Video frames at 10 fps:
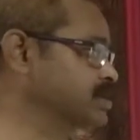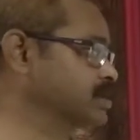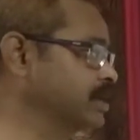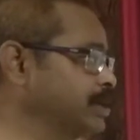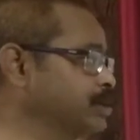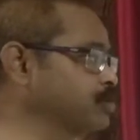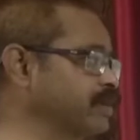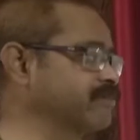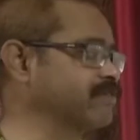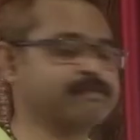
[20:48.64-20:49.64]
2x
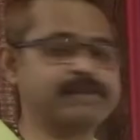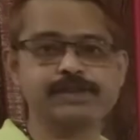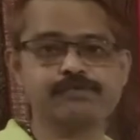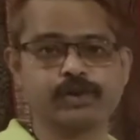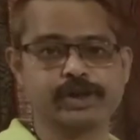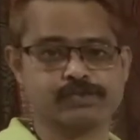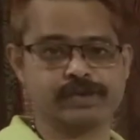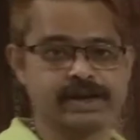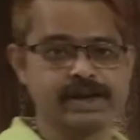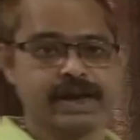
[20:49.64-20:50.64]
into 25 minus 4x
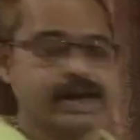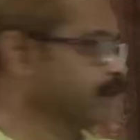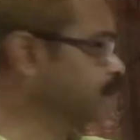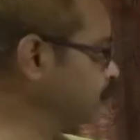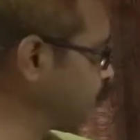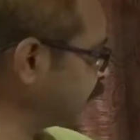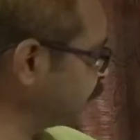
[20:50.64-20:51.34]
squared. If you